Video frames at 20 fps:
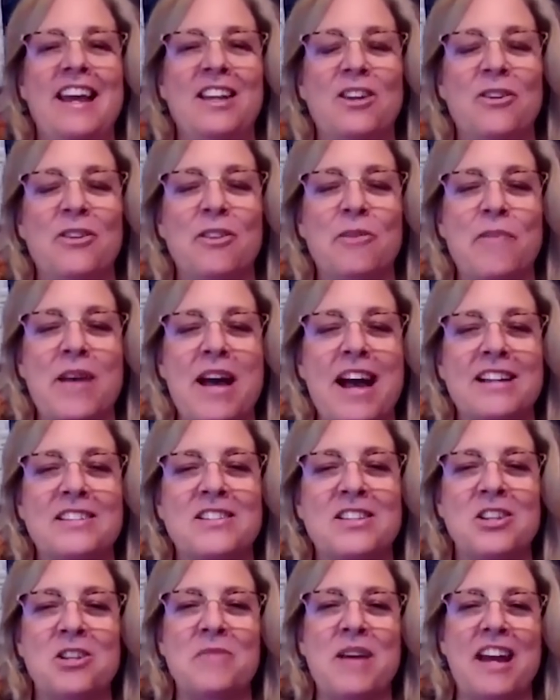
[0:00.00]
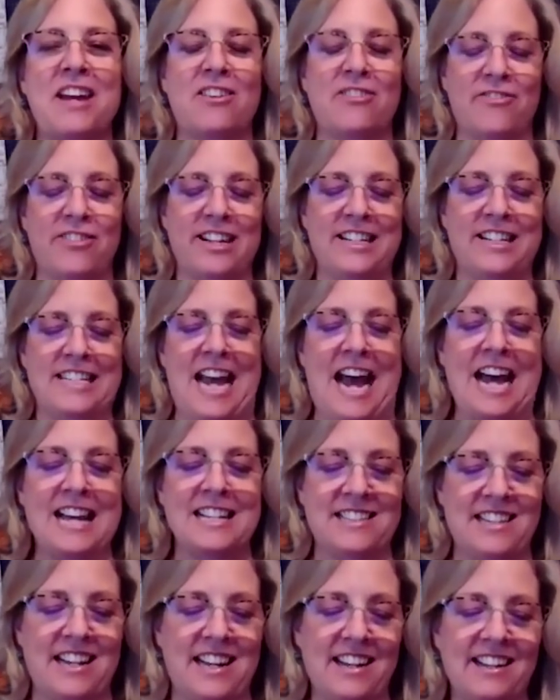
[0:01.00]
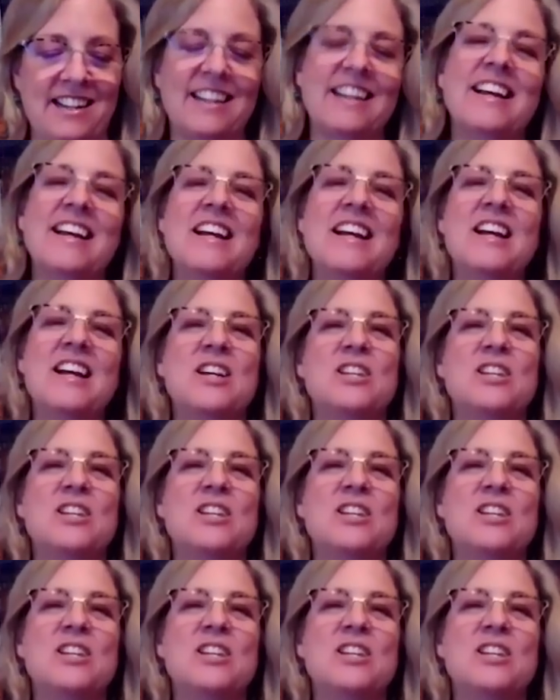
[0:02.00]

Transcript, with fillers: Thank you. The bags that you made are fantastic.